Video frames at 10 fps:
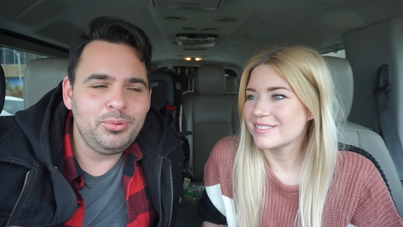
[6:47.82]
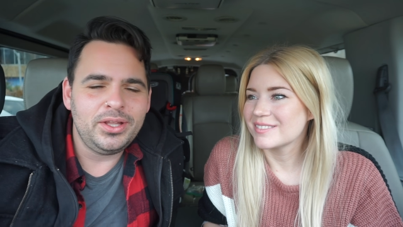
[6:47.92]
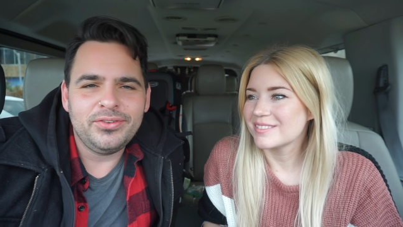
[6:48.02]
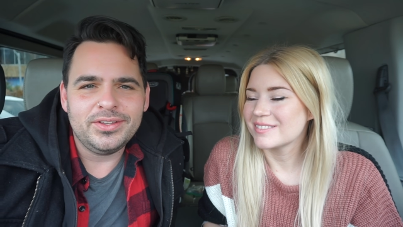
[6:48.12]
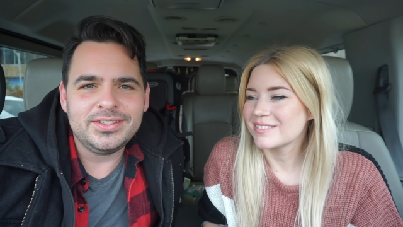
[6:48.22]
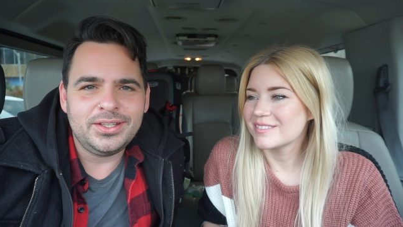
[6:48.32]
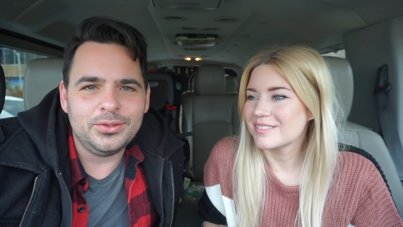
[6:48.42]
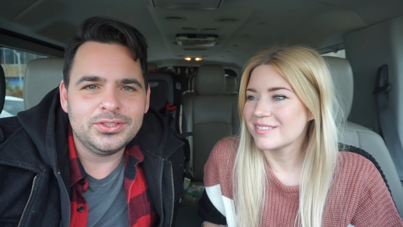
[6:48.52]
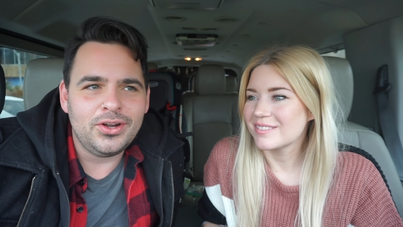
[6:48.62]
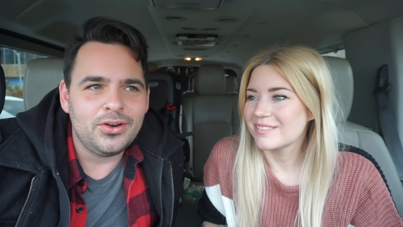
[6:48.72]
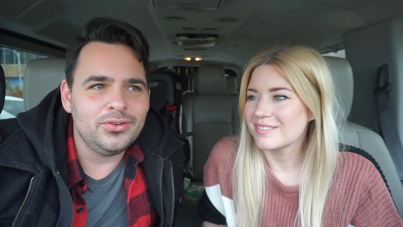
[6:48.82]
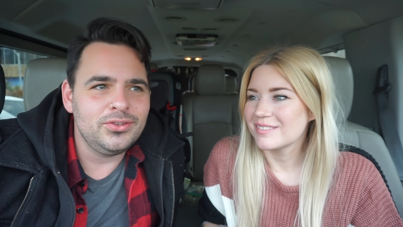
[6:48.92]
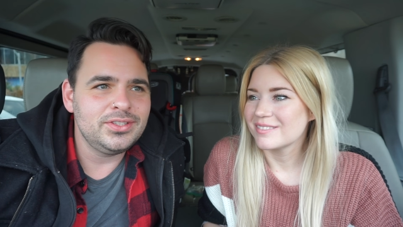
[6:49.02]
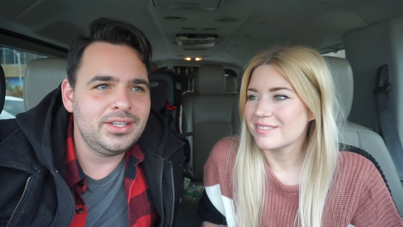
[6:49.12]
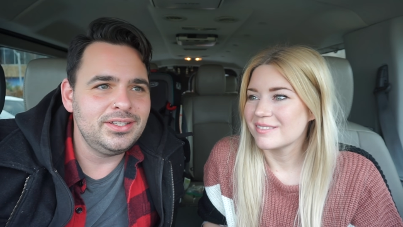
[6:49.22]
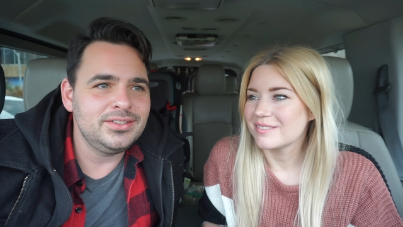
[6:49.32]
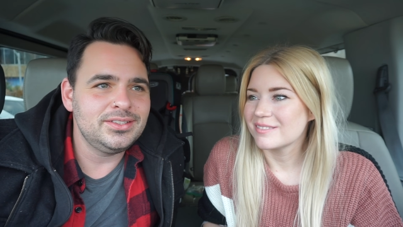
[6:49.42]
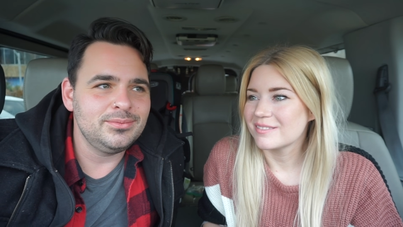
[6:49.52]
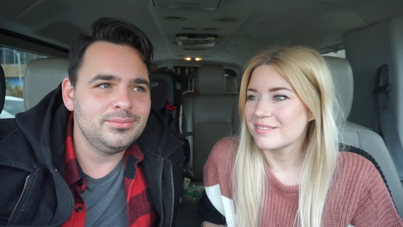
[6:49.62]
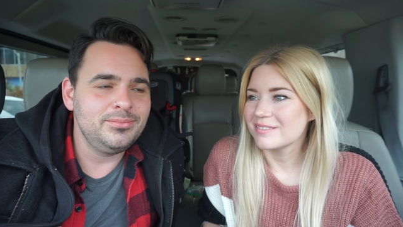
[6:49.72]
Speaker 1: played for the Saint Louis Cardinals. I did
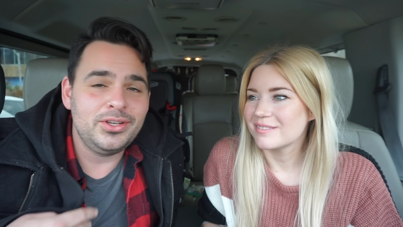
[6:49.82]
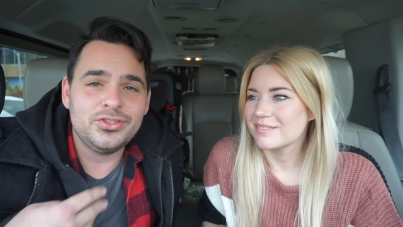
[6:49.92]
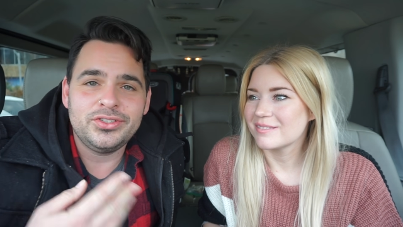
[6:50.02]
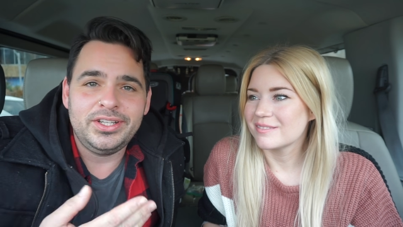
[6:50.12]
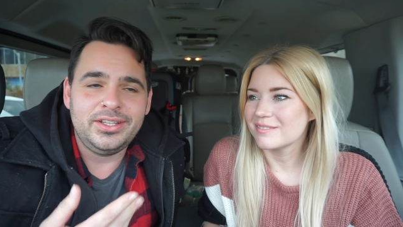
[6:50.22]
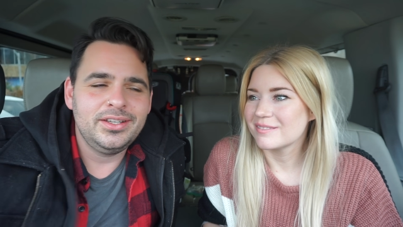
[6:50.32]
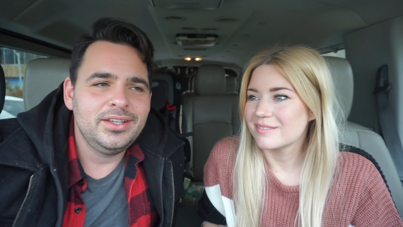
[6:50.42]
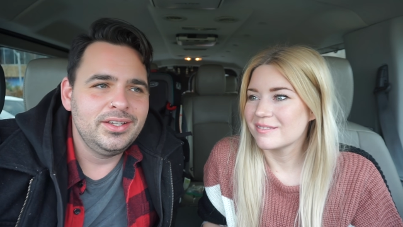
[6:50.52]
some ministry